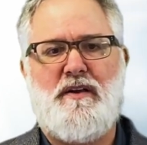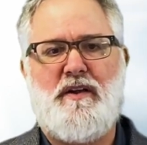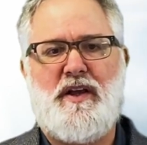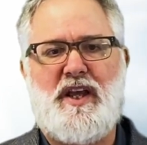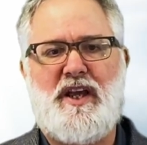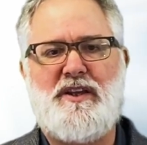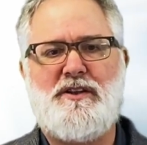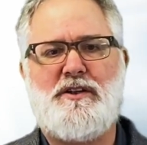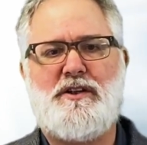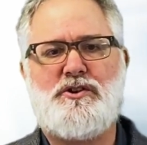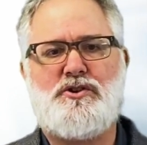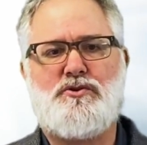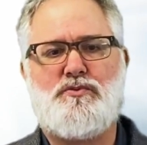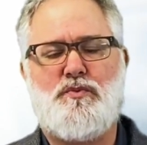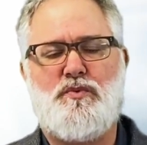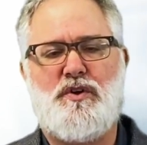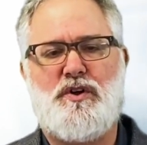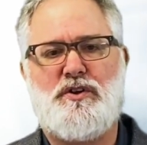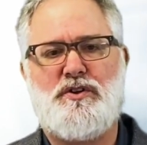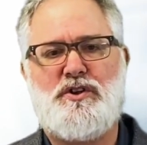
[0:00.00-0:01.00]
in this
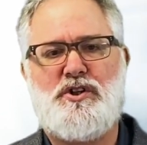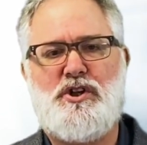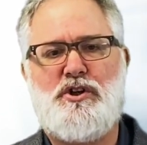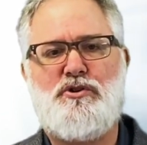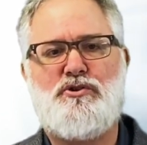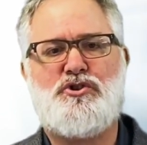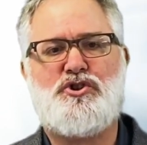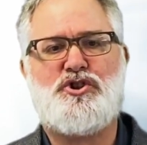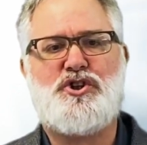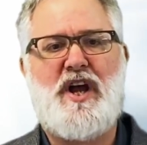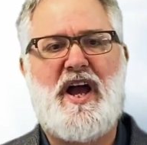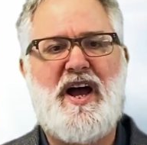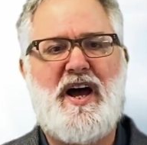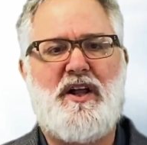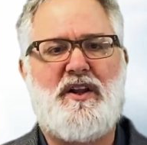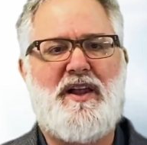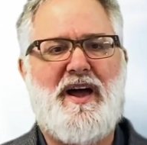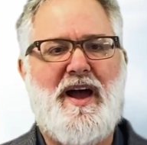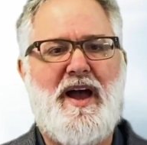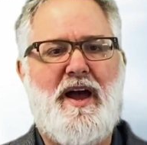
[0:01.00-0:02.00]
world you
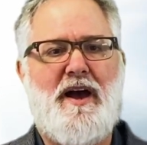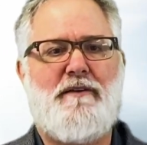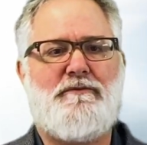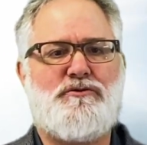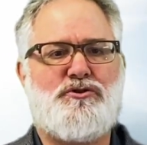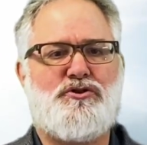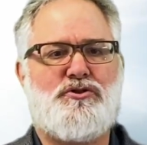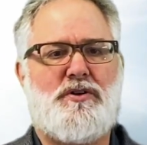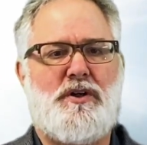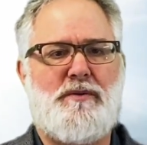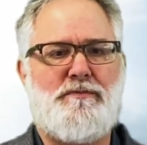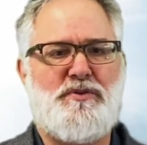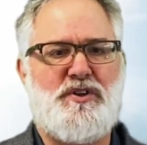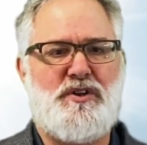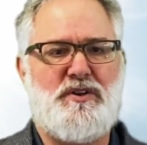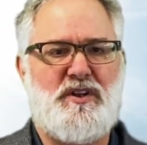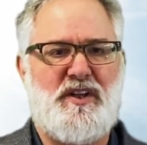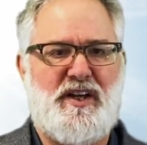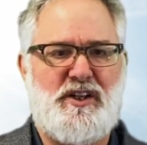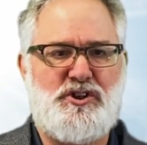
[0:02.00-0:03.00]
shall have
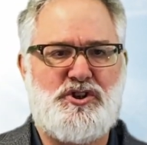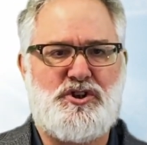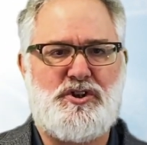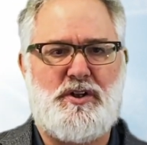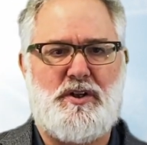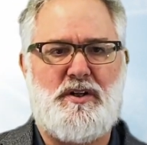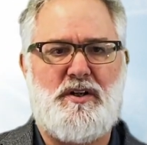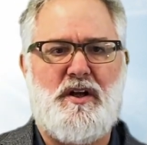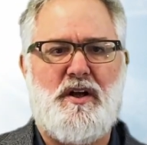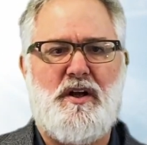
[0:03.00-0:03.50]
tribulation,